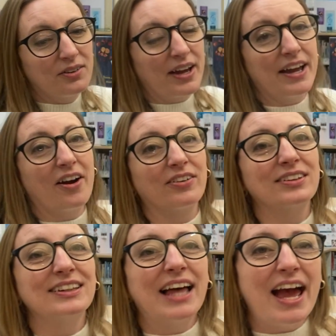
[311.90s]
Okay, our
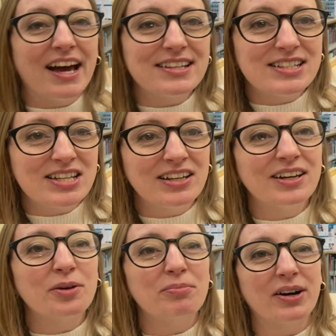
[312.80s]
last
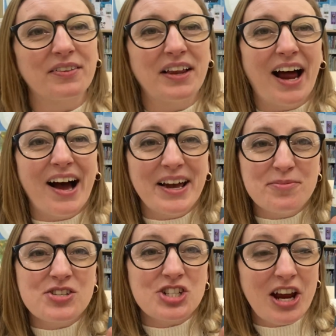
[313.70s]
book that
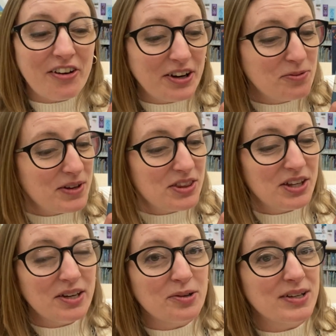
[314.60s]
I'm sharing with
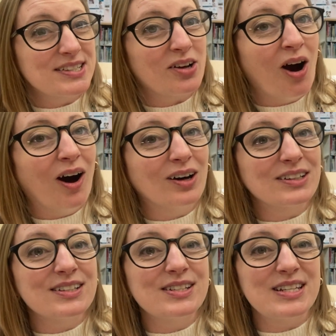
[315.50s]
you is
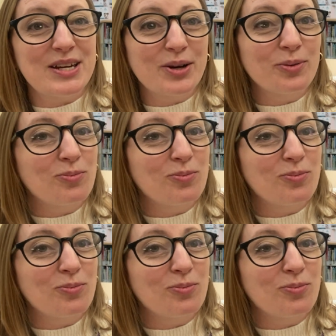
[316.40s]
called Dear